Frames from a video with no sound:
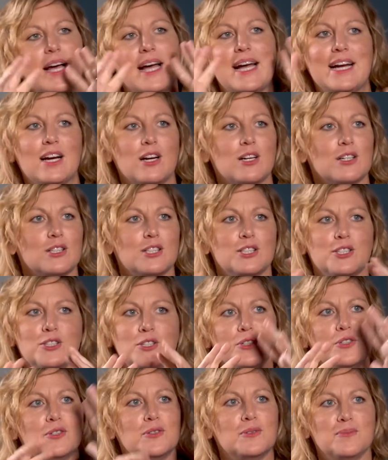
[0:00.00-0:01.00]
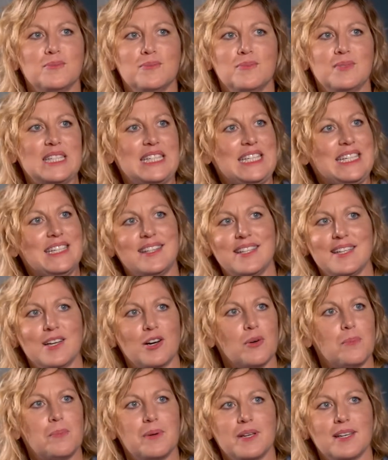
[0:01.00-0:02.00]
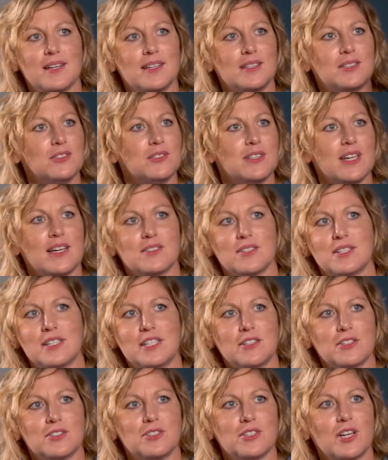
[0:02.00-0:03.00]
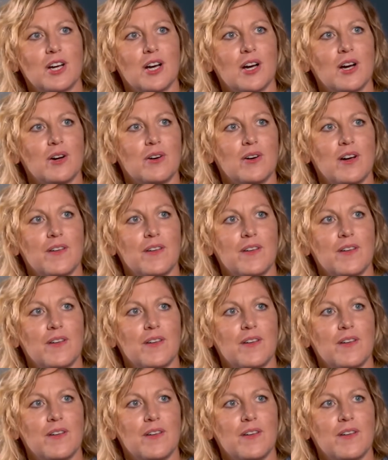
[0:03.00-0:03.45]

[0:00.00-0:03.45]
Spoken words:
heirloom in Ethiopia 2,000 years ago,